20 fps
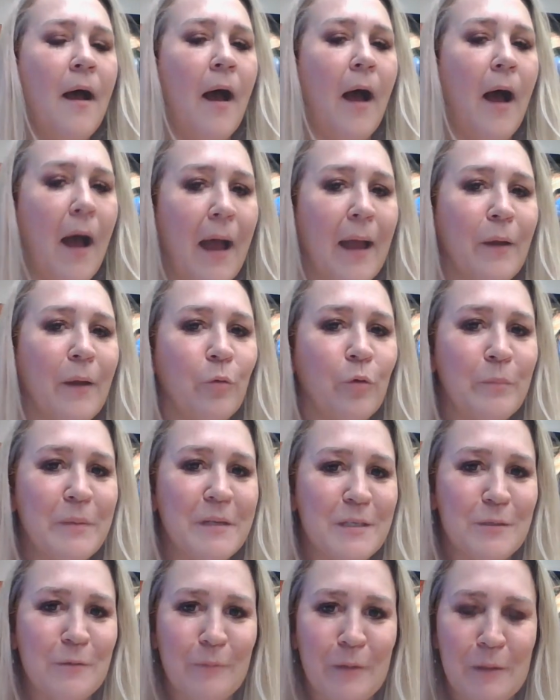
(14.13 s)
I will
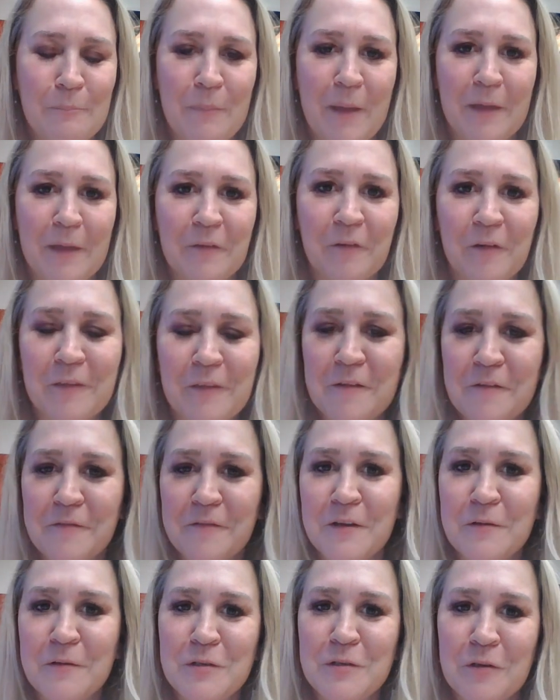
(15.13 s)
be doing better in the
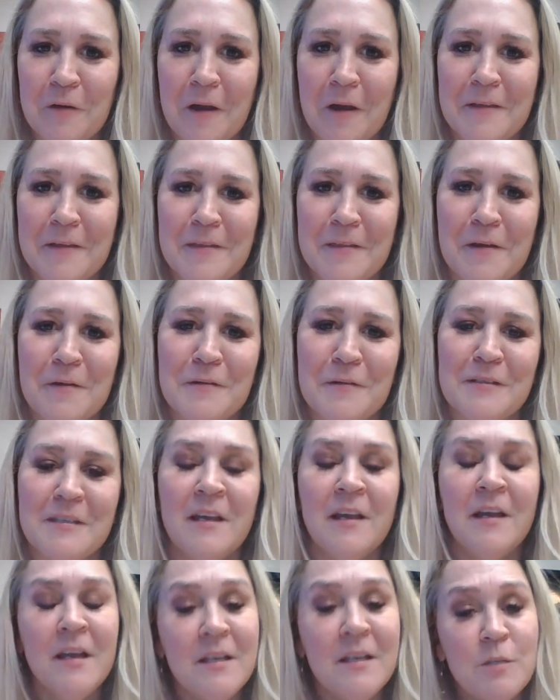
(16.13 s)
future on
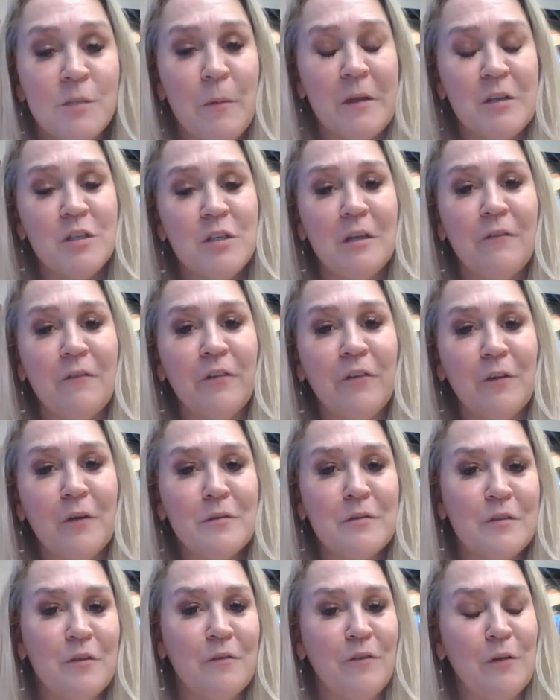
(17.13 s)
those, especially for
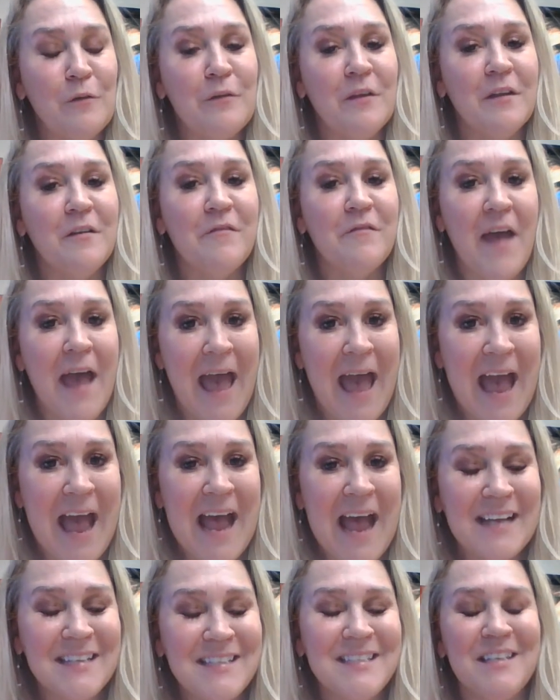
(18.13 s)
those of you that have
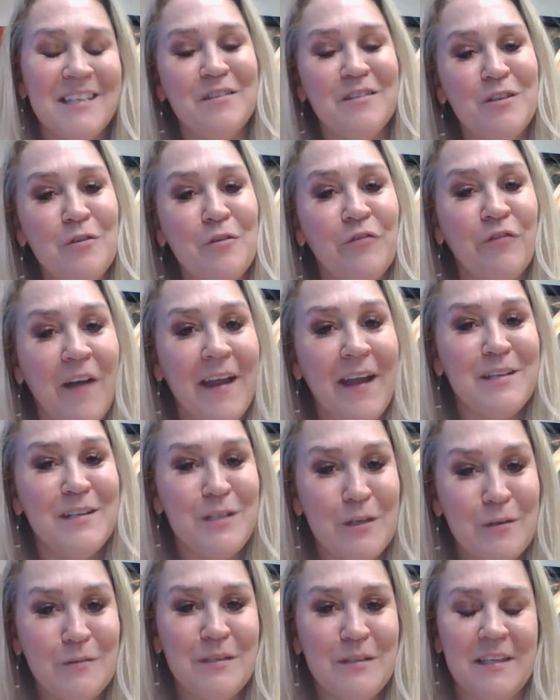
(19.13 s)
asked and do find
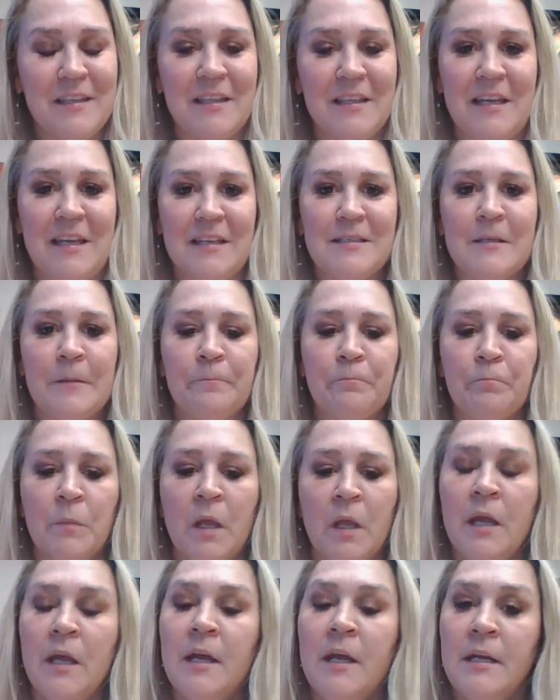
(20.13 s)
use in these.
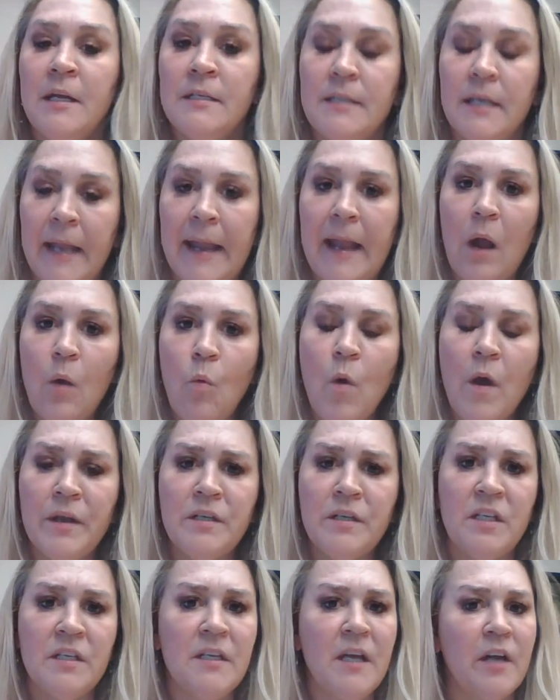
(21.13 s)
Today, I
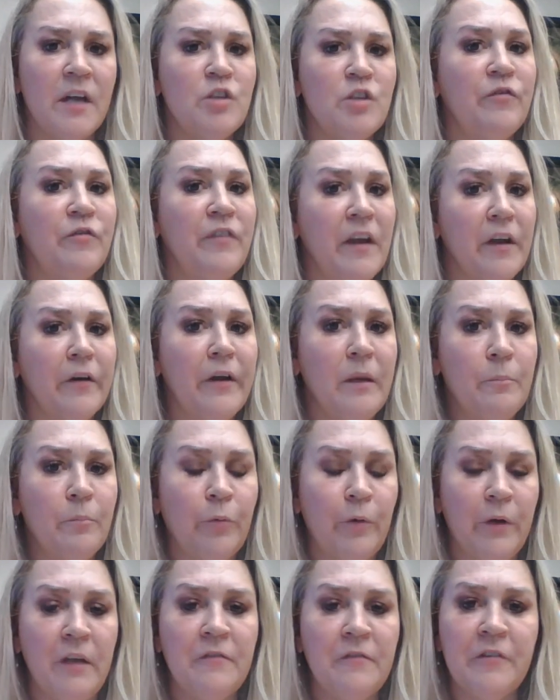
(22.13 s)
wanted to touch very
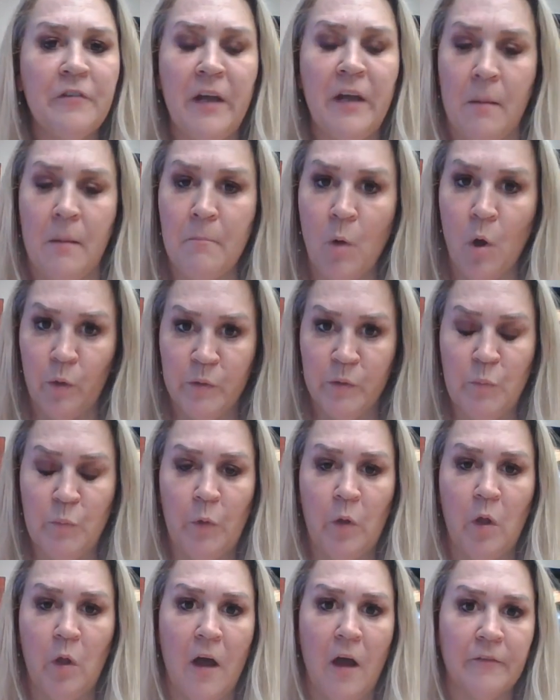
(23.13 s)
briefly on
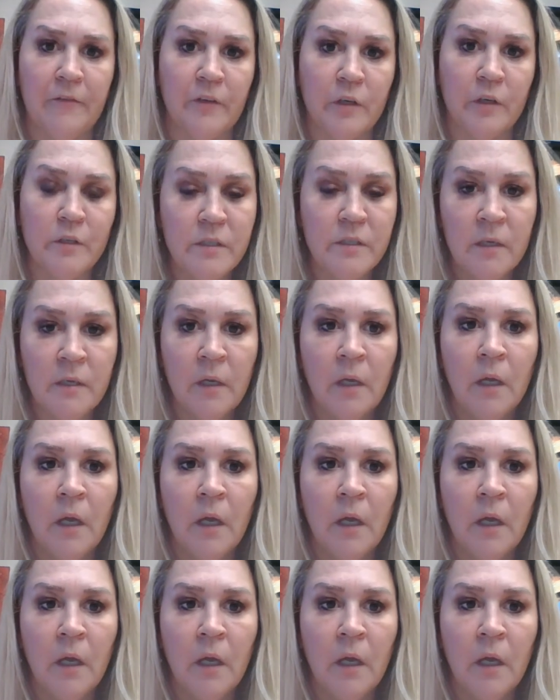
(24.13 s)
multiple offers.